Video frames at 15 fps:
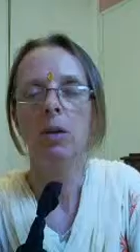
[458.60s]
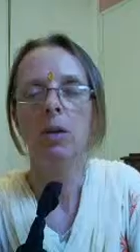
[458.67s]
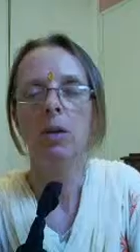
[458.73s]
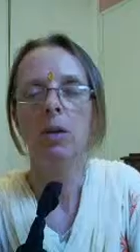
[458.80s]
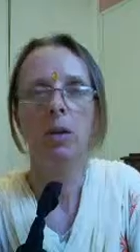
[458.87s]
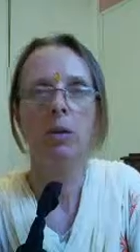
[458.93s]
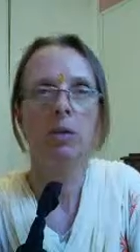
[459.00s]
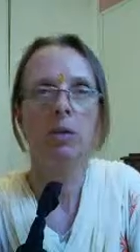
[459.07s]

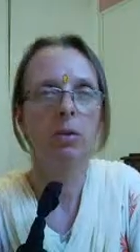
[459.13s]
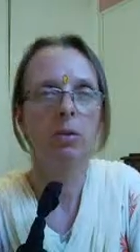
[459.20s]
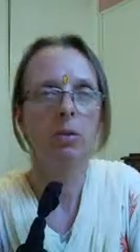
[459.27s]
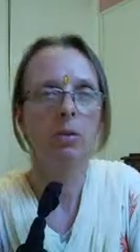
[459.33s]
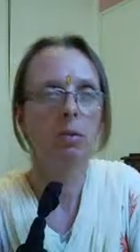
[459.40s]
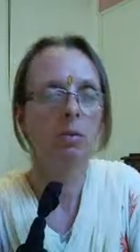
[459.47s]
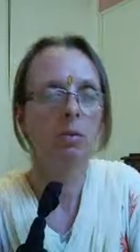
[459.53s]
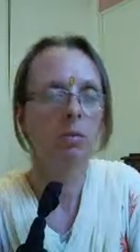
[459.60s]
and it's as
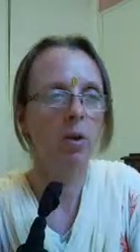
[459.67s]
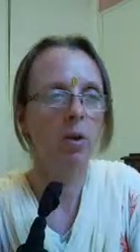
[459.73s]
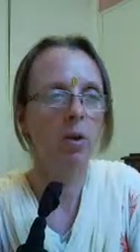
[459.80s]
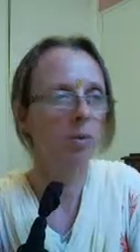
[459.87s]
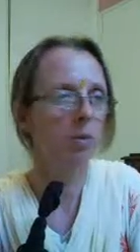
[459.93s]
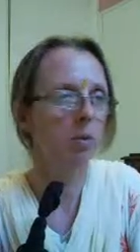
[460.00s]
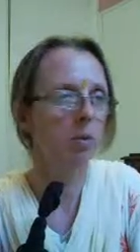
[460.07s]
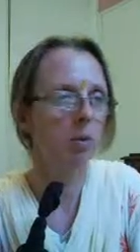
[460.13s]

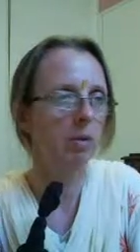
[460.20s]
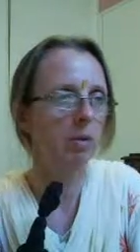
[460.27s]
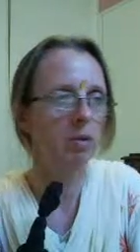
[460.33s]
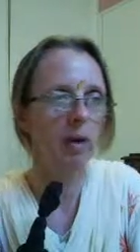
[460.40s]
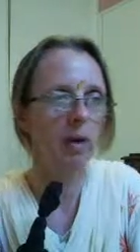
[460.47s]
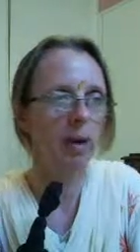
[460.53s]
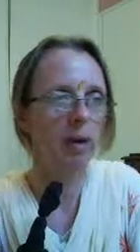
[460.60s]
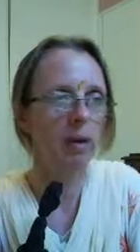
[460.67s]
plausible
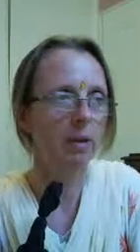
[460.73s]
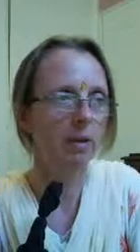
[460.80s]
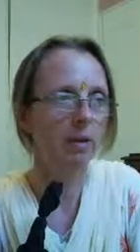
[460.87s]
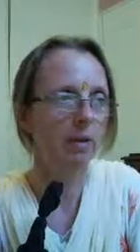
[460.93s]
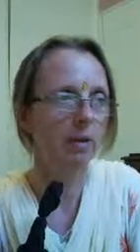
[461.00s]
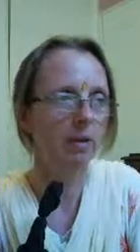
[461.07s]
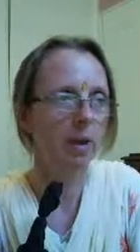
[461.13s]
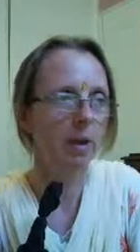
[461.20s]
an idea
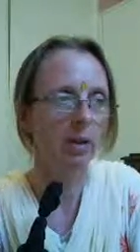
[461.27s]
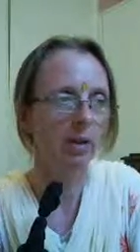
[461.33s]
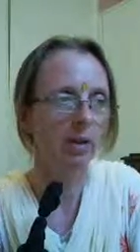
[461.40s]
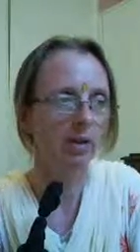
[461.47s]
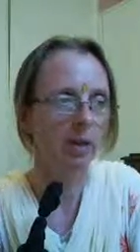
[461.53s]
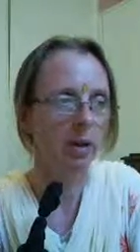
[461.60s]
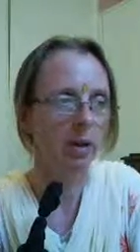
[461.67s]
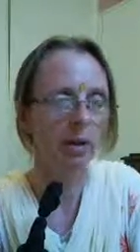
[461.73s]
as I can
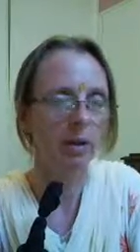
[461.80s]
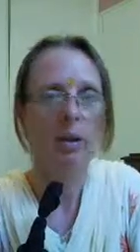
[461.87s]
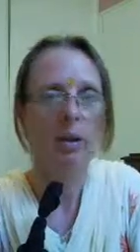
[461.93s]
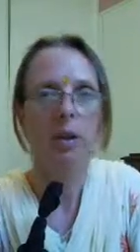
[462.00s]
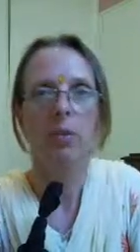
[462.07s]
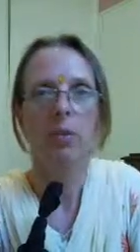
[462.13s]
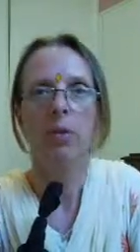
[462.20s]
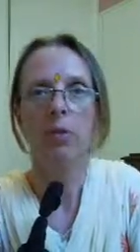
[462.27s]
find,
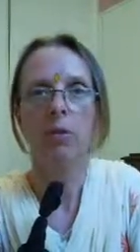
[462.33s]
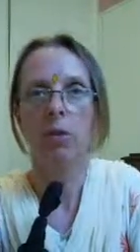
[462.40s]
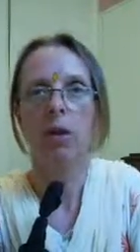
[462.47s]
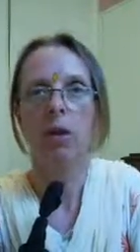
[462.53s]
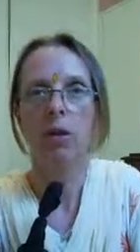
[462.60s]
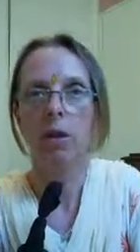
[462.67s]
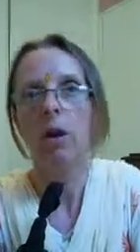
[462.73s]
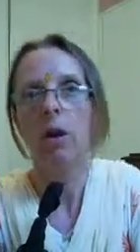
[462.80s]
the
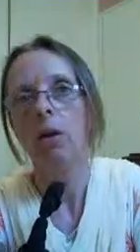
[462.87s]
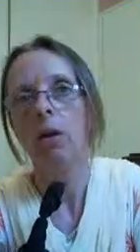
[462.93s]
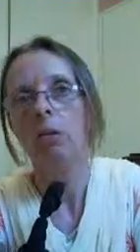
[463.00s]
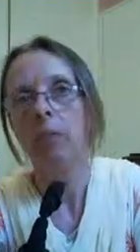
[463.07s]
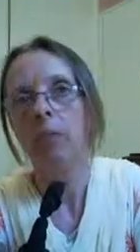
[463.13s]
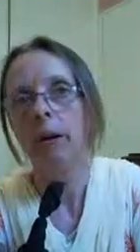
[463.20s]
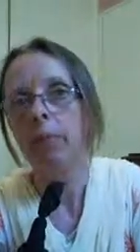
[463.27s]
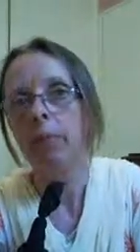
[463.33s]
start
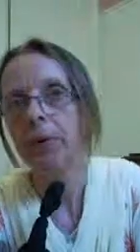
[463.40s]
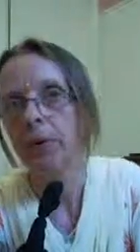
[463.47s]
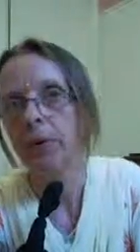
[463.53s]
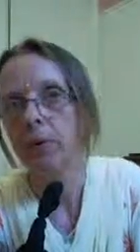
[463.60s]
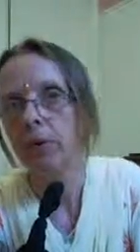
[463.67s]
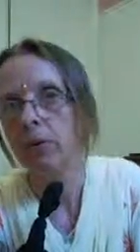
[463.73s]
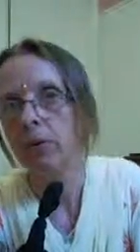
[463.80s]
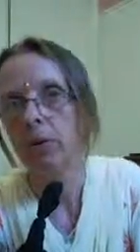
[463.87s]
of paper
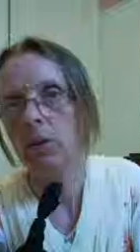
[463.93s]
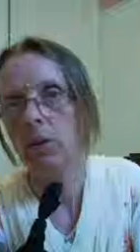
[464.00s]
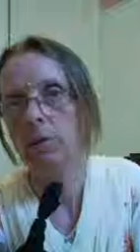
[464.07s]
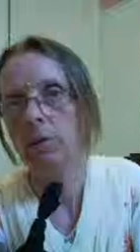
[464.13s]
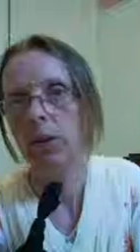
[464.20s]
currency.